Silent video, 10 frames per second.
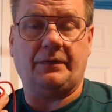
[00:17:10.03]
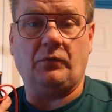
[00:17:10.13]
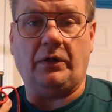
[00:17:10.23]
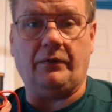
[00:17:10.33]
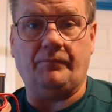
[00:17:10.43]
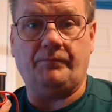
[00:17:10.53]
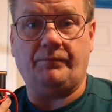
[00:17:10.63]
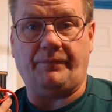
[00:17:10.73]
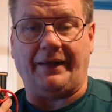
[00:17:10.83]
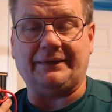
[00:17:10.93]
Well,
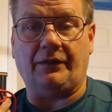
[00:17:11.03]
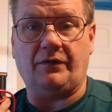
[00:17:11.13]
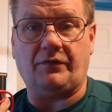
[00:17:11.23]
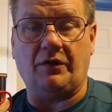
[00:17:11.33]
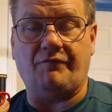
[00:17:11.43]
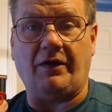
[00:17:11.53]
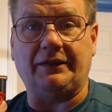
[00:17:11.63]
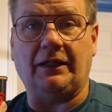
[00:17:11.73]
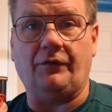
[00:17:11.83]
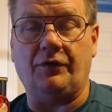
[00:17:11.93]
that's how you're going to
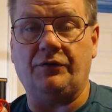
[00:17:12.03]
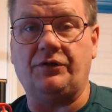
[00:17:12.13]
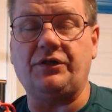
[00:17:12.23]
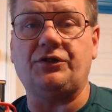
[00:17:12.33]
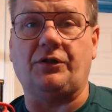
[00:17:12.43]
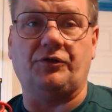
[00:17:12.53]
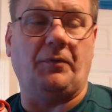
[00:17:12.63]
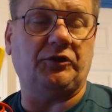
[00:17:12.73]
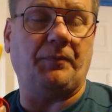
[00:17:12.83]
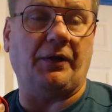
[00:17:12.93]
find out. And digital is
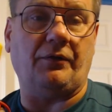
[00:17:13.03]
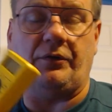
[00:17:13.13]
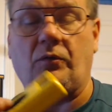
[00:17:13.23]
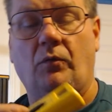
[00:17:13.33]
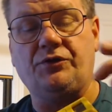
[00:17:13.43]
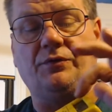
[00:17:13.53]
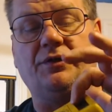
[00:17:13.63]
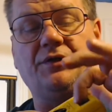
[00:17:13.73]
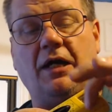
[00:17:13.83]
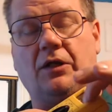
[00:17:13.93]
much better than the ones with
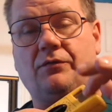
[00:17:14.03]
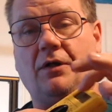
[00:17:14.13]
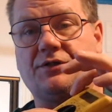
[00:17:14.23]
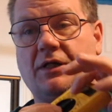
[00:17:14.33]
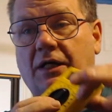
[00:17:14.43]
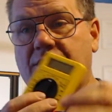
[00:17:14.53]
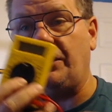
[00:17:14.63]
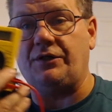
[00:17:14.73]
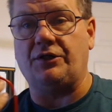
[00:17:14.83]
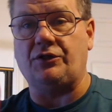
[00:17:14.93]
the dial across, guys.
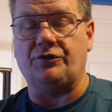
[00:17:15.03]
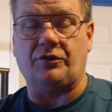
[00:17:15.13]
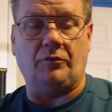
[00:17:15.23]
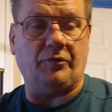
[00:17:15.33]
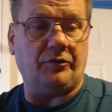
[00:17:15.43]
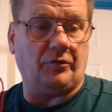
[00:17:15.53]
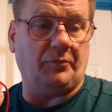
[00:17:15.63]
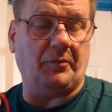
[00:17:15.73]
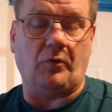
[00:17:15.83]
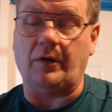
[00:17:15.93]
Get a digital. They're a
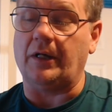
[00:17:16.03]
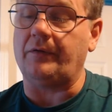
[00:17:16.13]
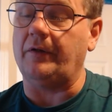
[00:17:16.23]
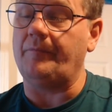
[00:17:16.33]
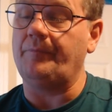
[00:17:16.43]
little bit more accurate.